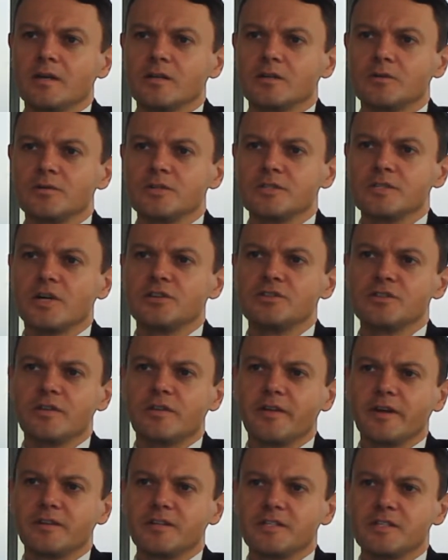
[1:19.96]
There was
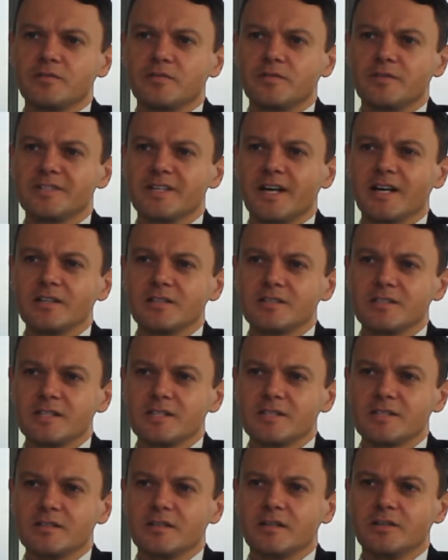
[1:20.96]
137
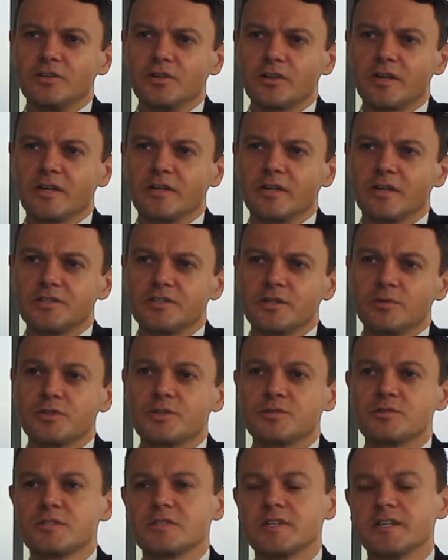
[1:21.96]
fatalities in the UK last year,
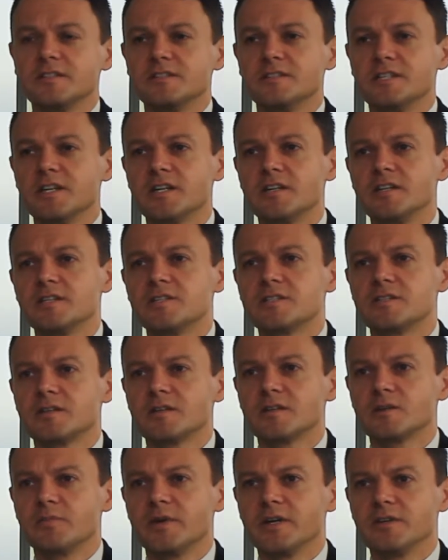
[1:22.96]
which was a slight decrease
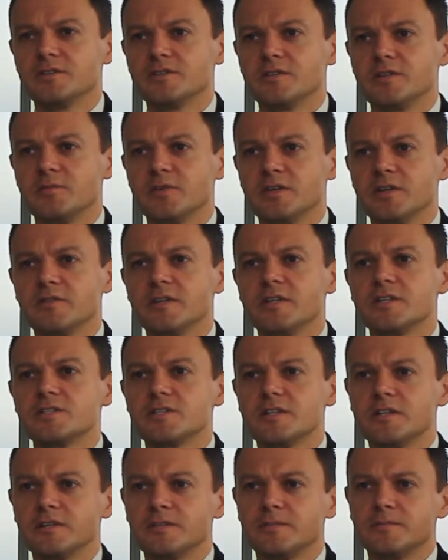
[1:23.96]
compared to the
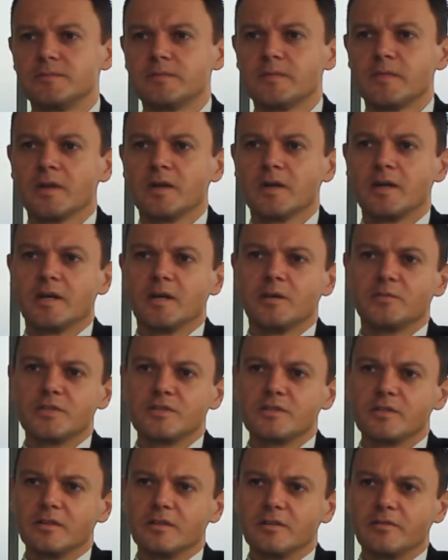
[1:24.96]
previous year, but
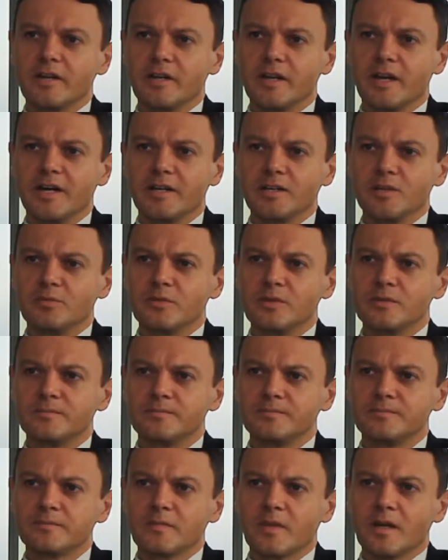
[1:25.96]
still a very high number.
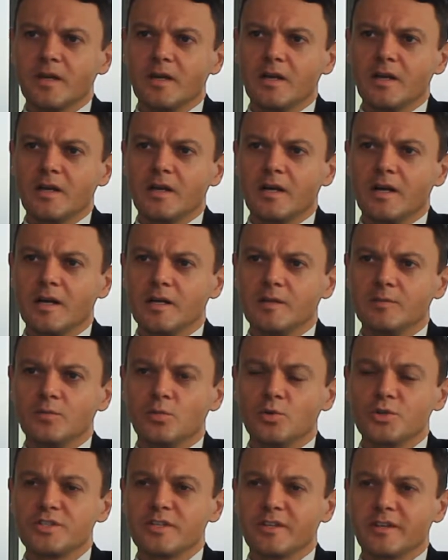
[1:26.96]
And
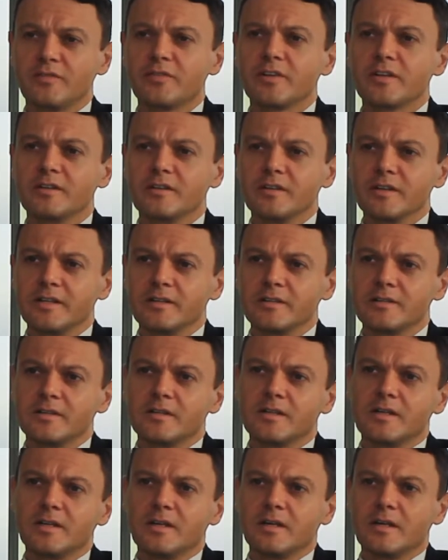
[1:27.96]
most significantly,
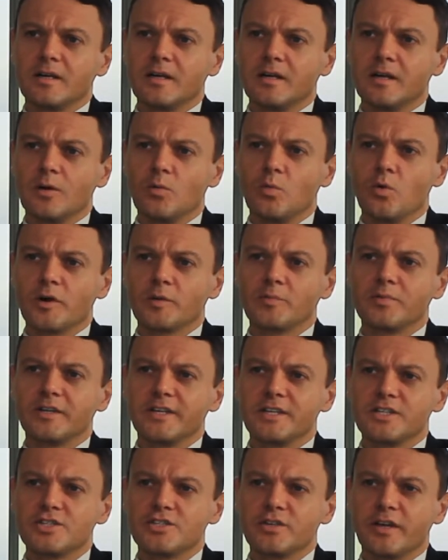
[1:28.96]
um,
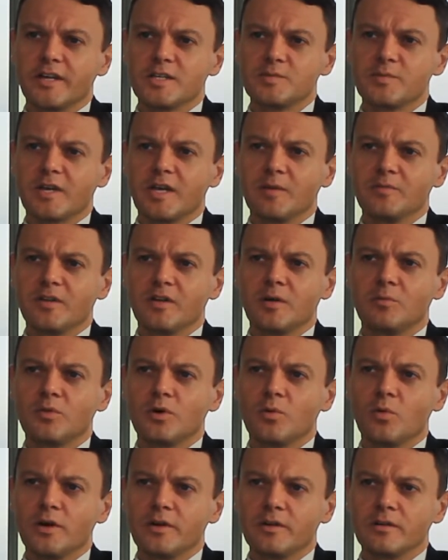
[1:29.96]
workplace stress became the
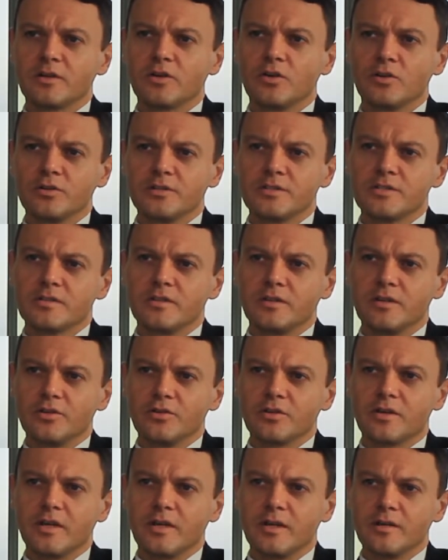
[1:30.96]
number one cause in
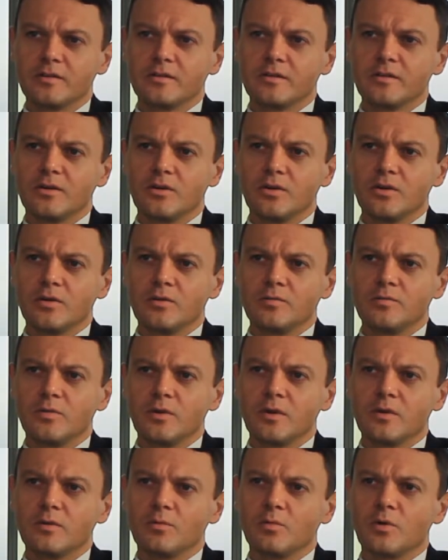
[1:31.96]
the UK
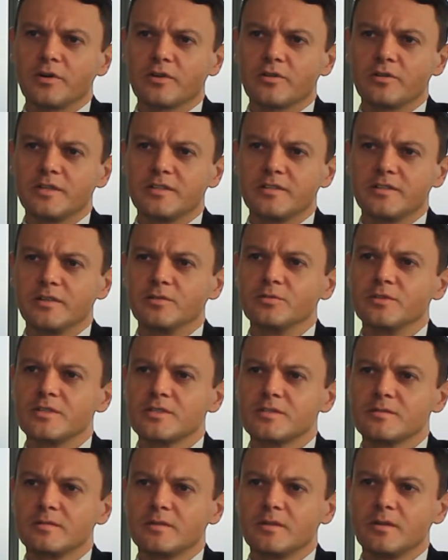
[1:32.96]
of work-related
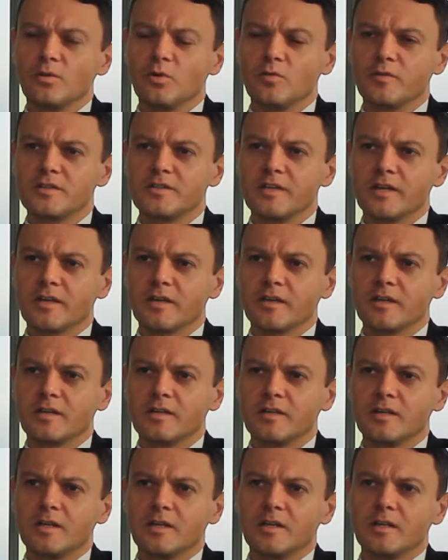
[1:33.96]
illness, overtaking
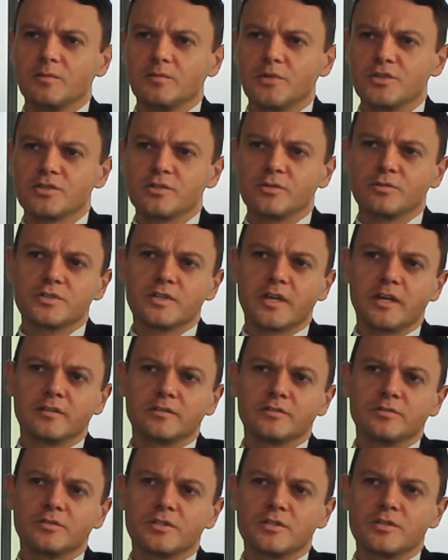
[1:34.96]

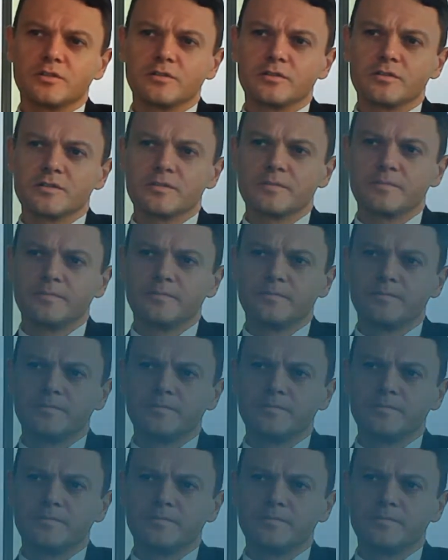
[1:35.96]
musculoskeletal disorders.